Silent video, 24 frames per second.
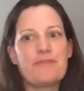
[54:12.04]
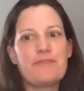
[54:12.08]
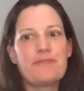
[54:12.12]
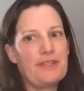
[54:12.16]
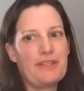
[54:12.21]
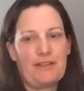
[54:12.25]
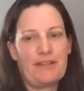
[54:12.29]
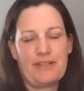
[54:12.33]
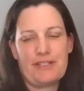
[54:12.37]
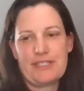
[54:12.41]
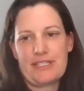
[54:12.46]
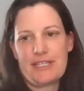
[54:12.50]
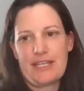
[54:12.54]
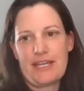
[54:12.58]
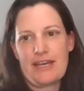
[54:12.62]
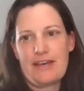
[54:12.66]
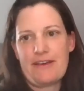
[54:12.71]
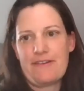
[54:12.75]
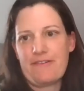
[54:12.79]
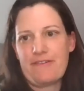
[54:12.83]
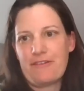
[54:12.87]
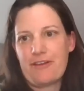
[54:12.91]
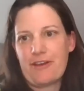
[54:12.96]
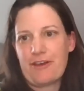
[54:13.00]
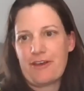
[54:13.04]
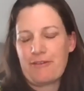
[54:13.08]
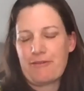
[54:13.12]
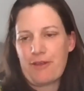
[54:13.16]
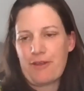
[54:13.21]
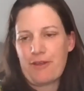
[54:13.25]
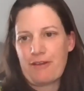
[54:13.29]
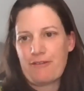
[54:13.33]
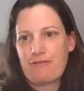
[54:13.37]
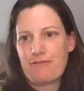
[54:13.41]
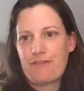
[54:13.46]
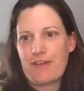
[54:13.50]
there's a, a,
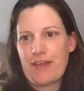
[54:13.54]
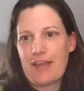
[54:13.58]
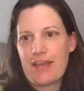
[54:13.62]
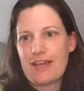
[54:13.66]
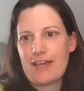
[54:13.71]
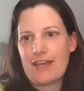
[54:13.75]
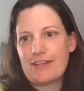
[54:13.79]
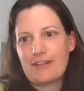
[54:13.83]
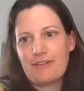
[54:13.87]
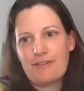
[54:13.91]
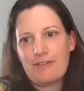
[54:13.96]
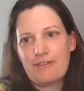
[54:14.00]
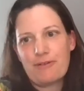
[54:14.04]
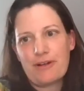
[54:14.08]
a, fan